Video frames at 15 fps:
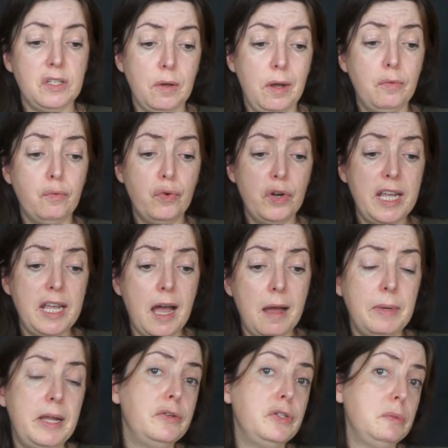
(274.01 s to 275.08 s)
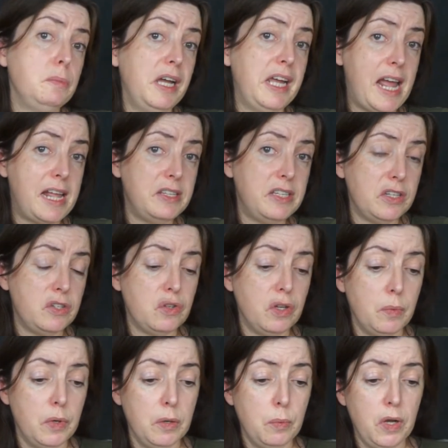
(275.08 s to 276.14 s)
So I re-uploaded my Ancestry
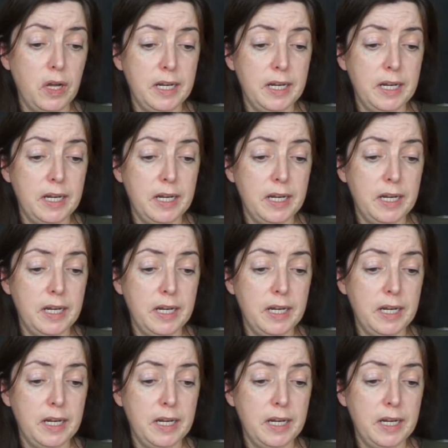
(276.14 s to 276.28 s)
one a while